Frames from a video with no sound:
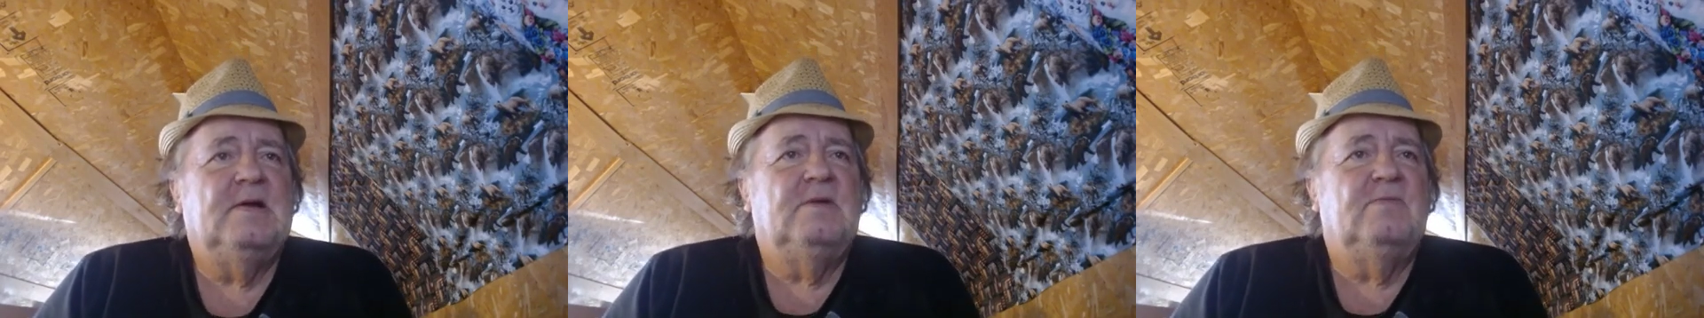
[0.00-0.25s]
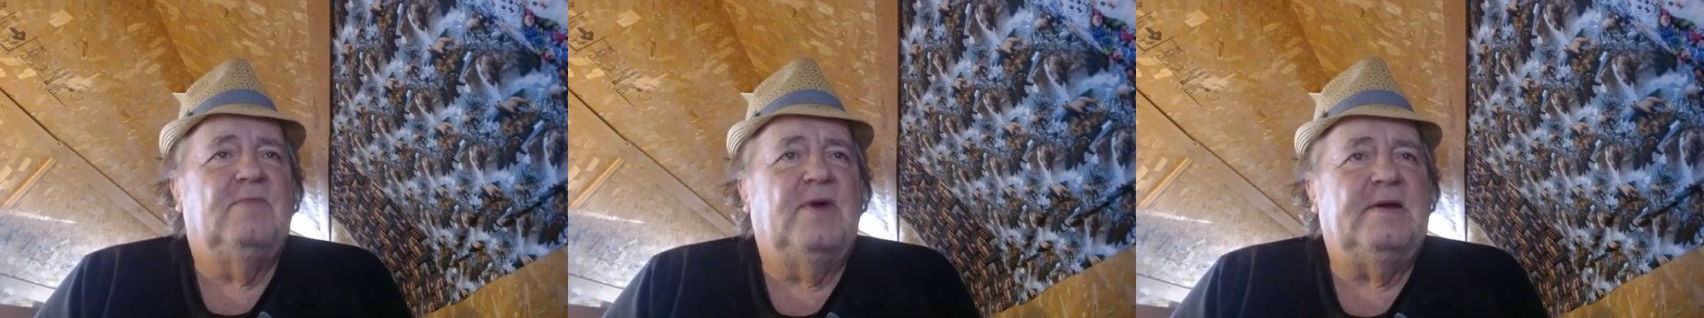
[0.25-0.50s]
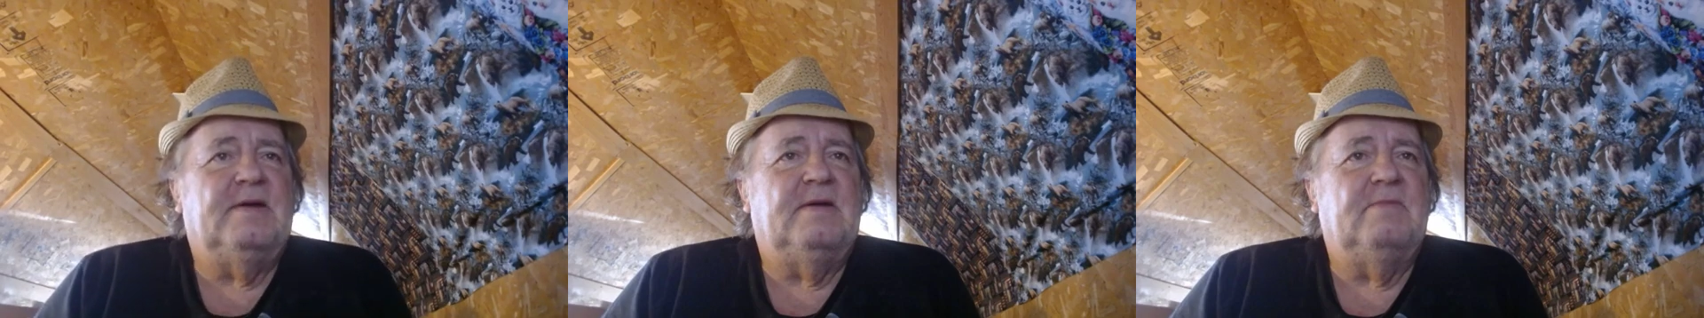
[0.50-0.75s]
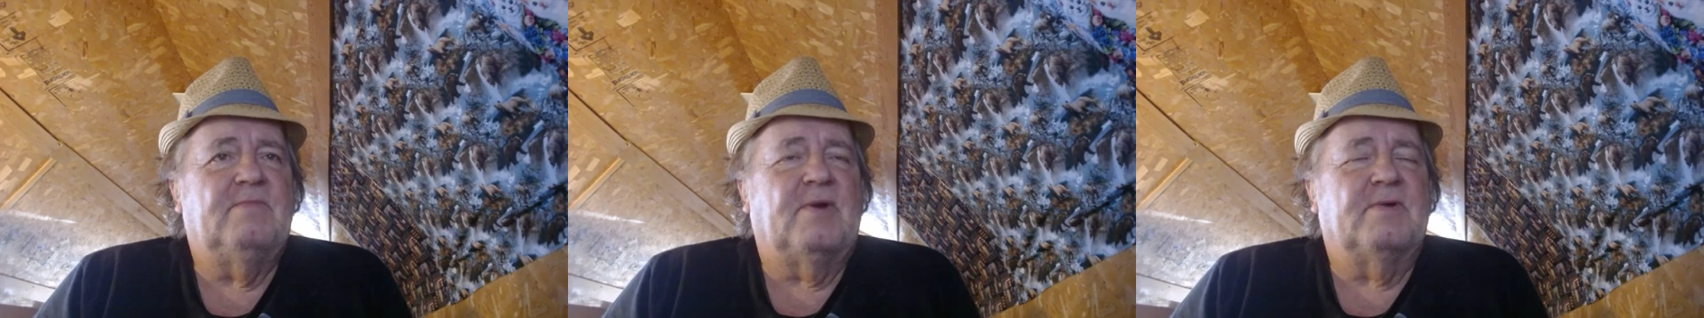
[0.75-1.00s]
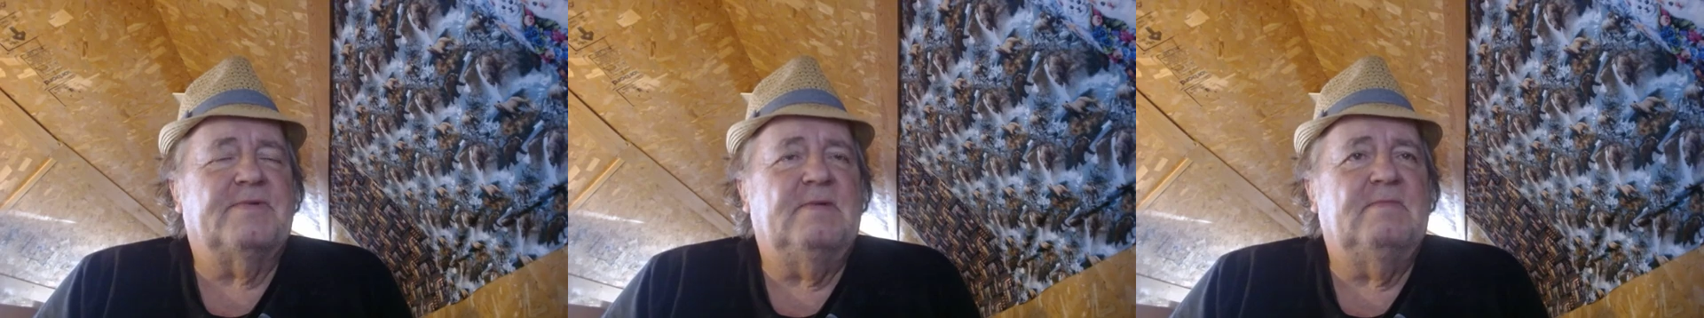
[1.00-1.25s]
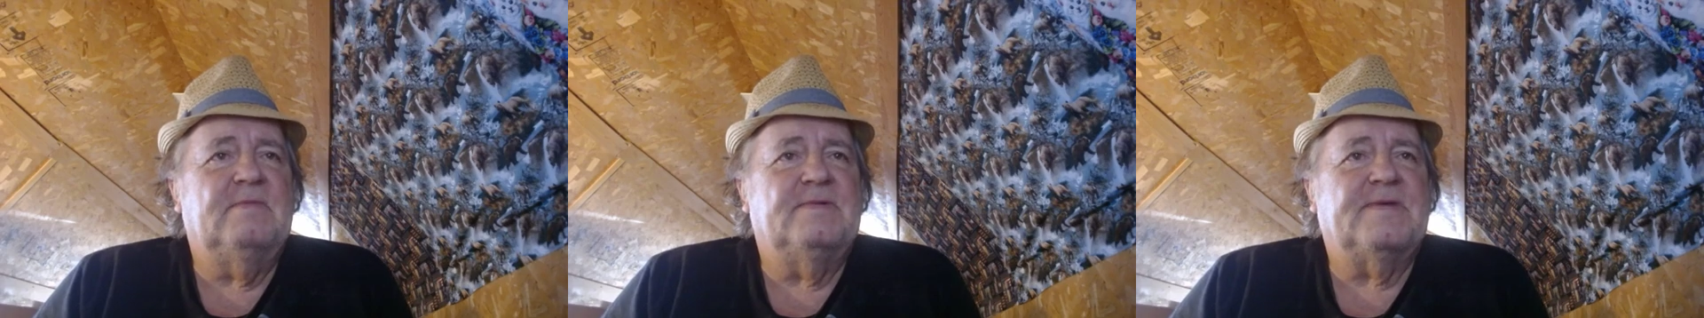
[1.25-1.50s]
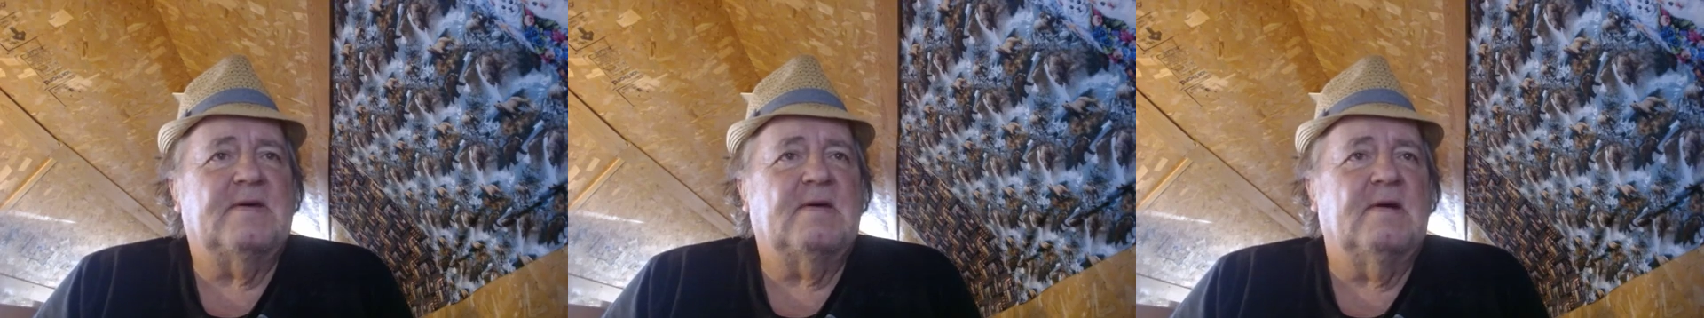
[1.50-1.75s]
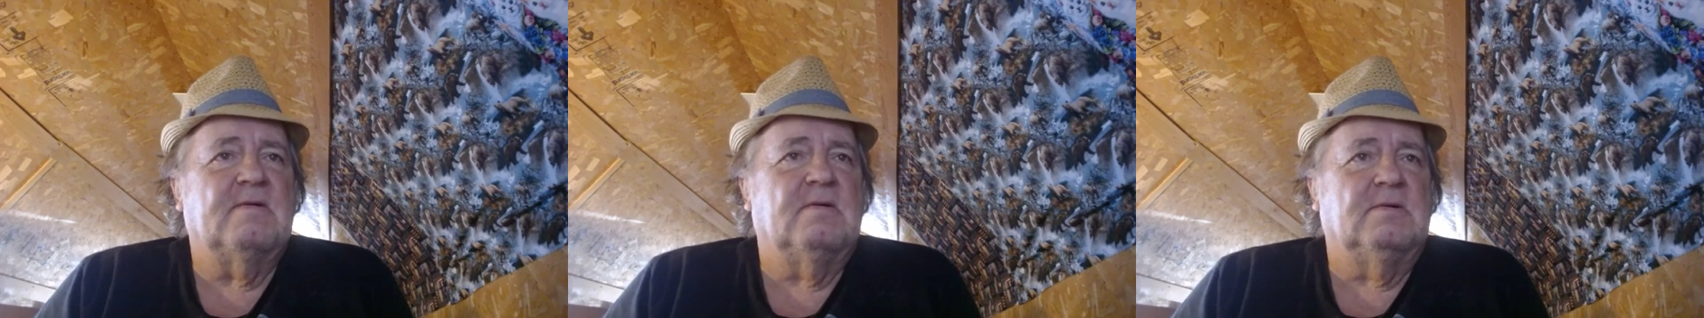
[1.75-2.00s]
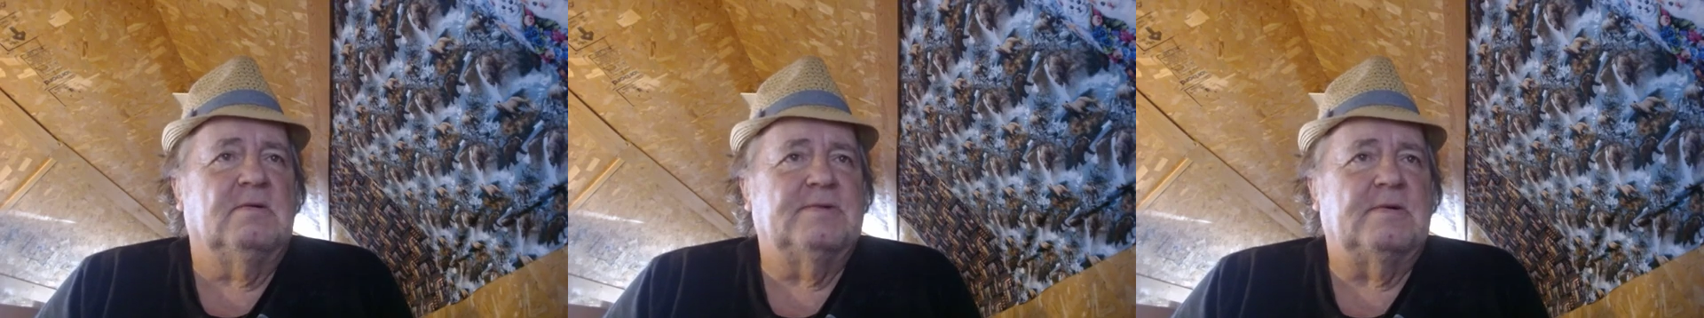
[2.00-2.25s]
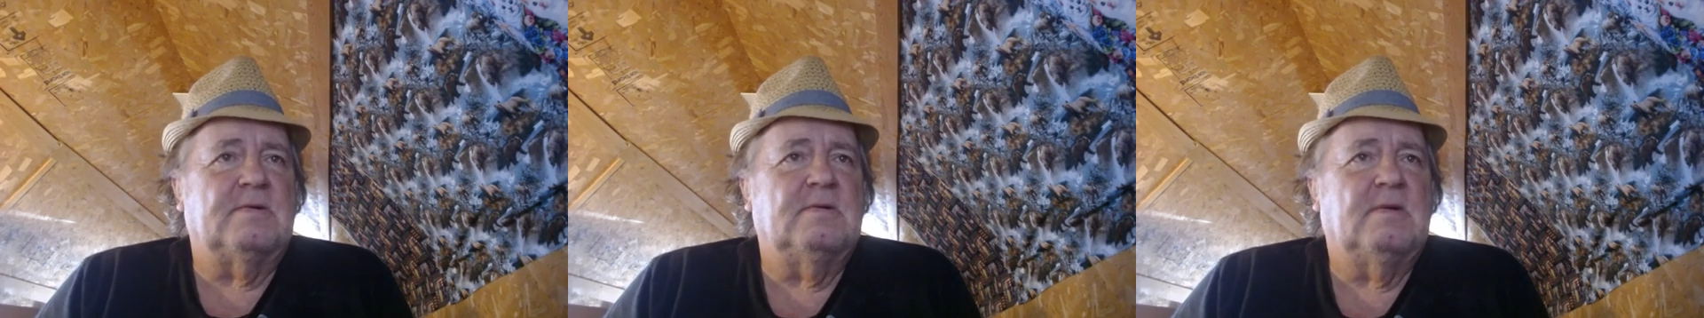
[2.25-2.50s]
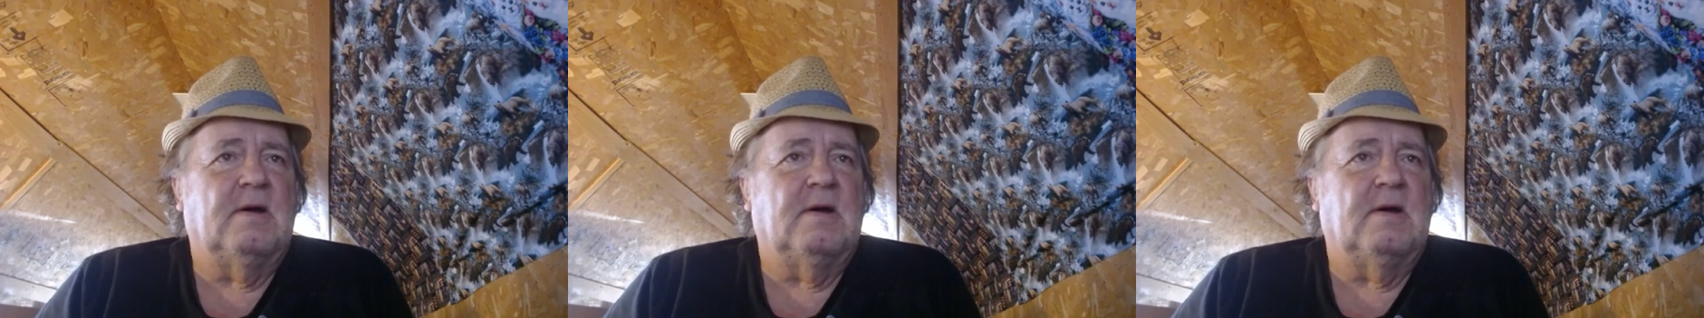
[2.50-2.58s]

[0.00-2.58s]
But both of them, as they got older,